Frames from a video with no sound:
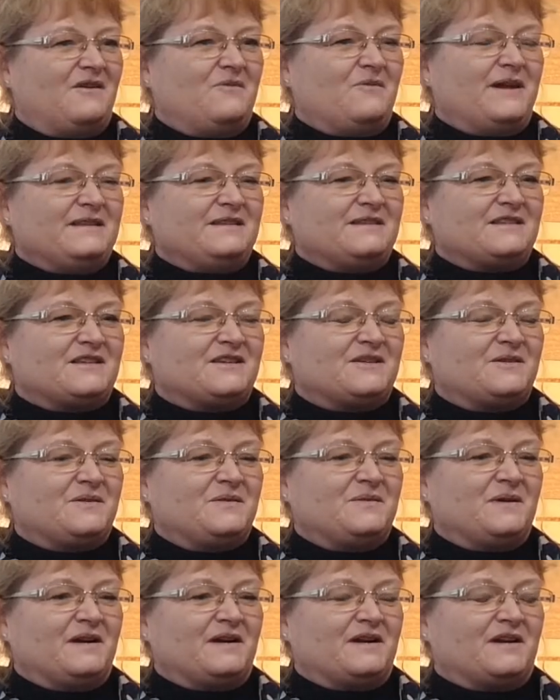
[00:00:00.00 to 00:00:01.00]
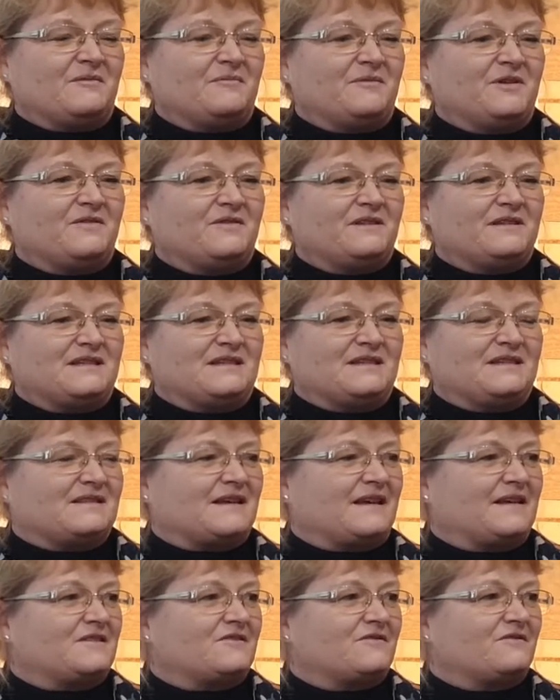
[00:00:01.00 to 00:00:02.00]
went to a community
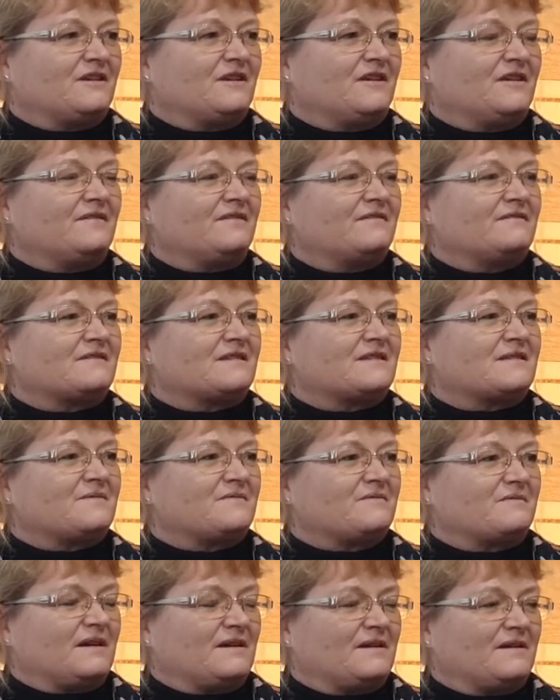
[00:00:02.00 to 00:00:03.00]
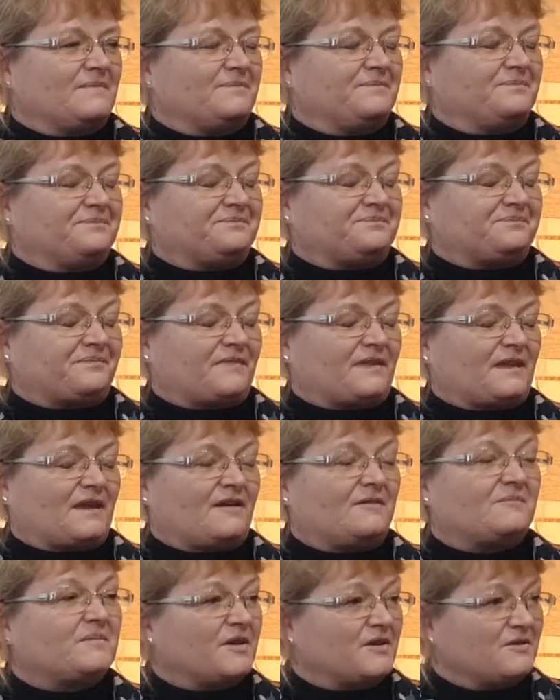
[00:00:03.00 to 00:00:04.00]
centre and learnt
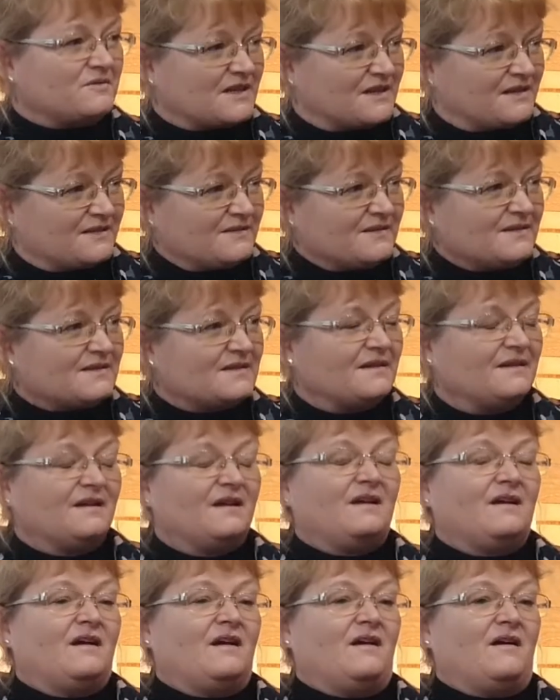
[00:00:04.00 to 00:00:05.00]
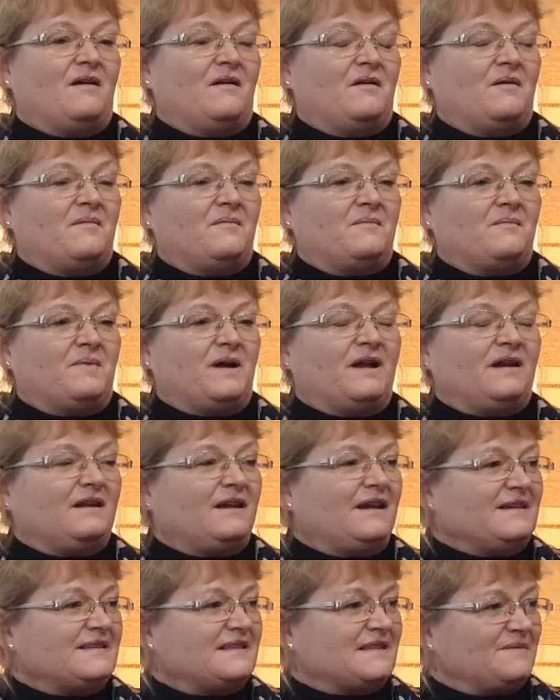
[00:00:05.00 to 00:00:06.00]
computers, but
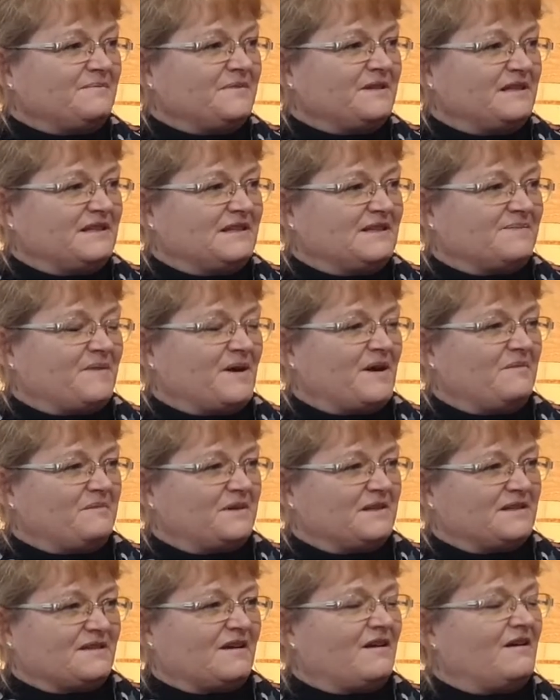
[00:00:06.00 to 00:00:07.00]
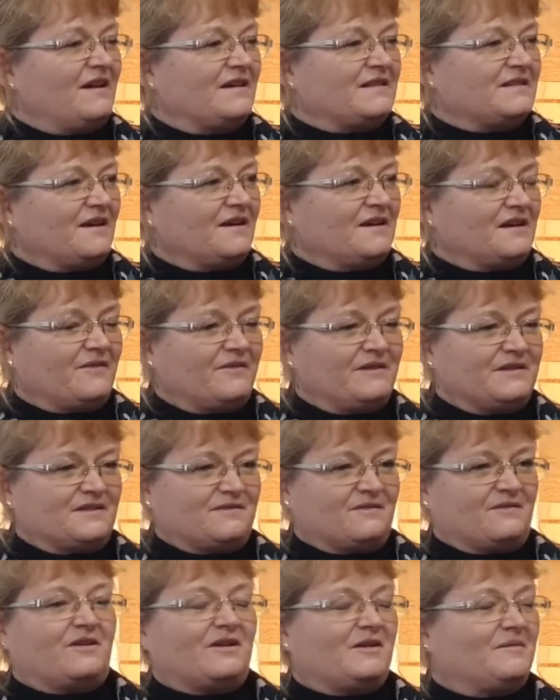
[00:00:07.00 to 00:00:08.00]
unless somebody's by my side, I go into
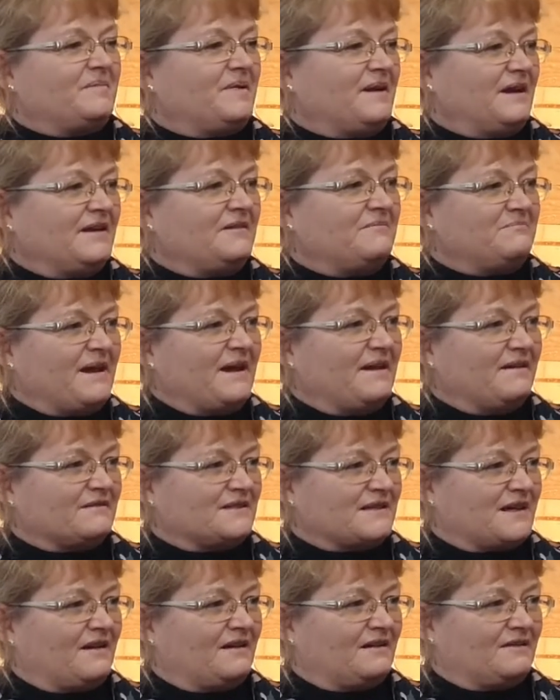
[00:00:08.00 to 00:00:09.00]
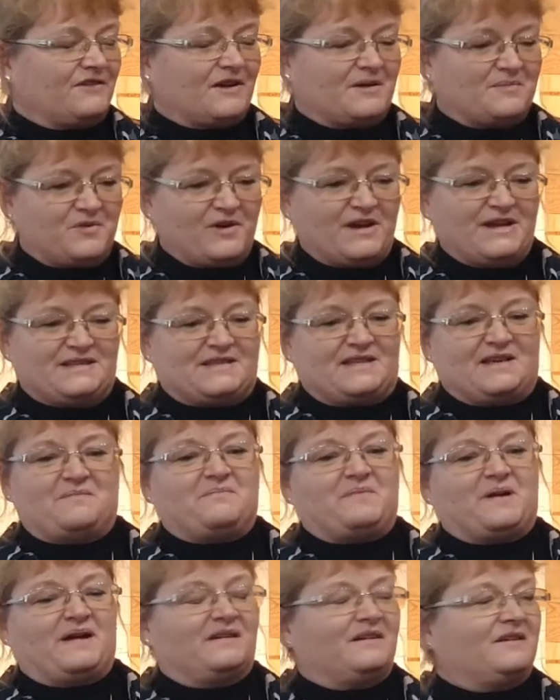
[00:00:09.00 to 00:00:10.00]
a complete meltdown. If I press that
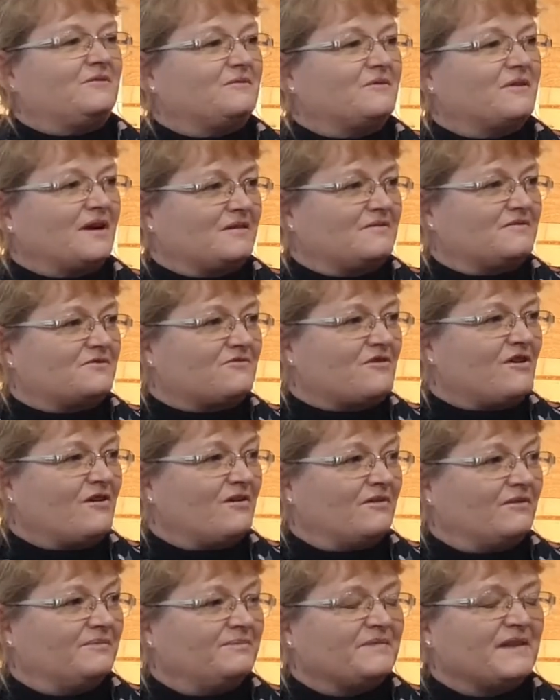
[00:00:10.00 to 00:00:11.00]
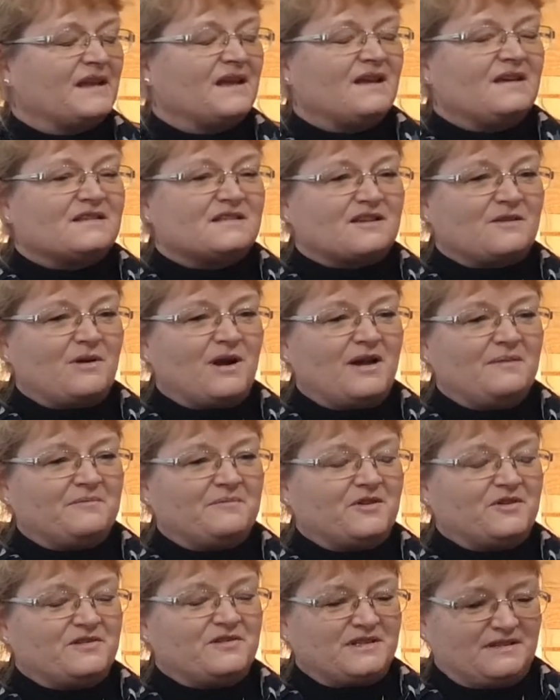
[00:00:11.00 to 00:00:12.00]
button, it all goes wrong. So I'm
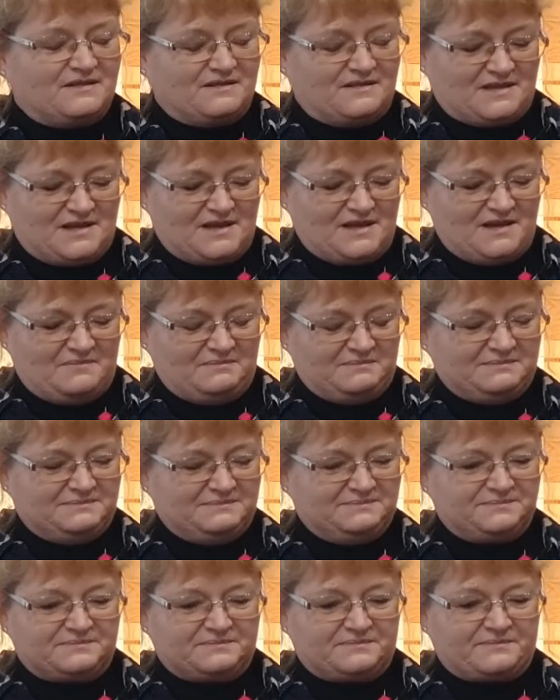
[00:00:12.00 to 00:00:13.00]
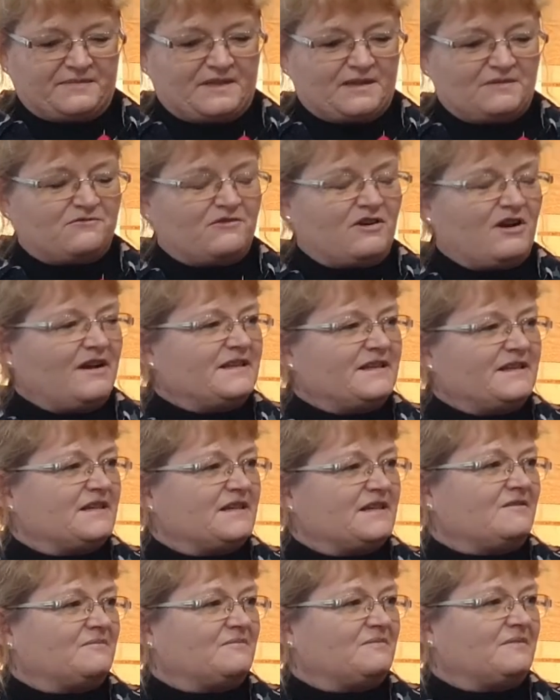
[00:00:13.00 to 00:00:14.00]
good at writing
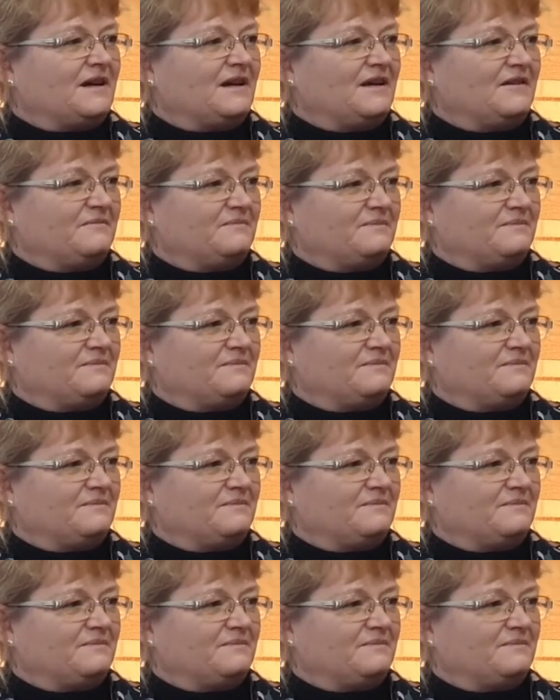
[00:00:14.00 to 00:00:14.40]
on my